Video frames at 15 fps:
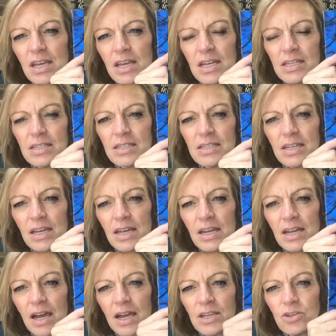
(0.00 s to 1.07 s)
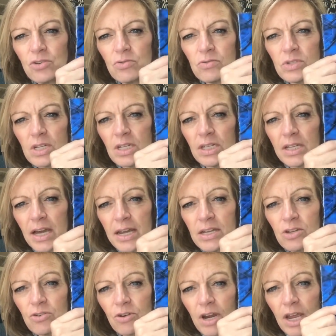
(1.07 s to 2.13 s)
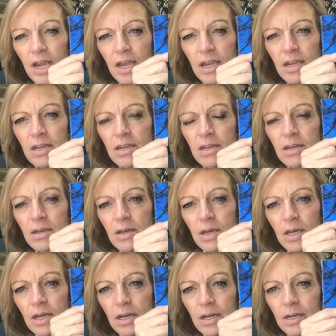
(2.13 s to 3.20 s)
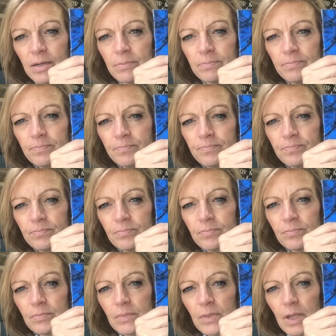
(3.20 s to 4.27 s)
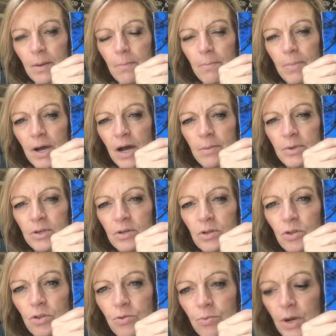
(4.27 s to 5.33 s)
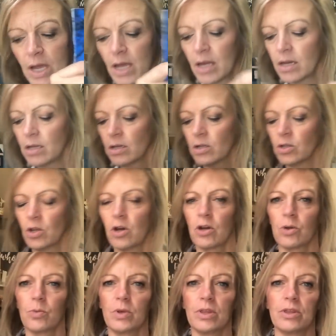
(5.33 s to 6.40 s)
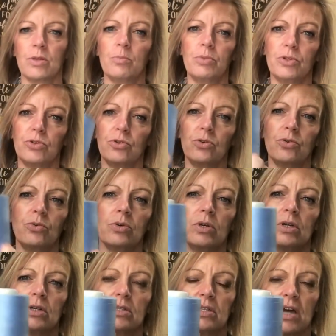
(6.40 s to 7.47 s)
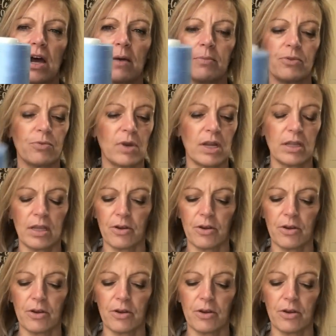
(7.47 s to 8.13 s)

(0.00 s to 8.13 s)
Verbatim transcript: Instead, I used a light gray um, bobbin thread along with the blue top thread.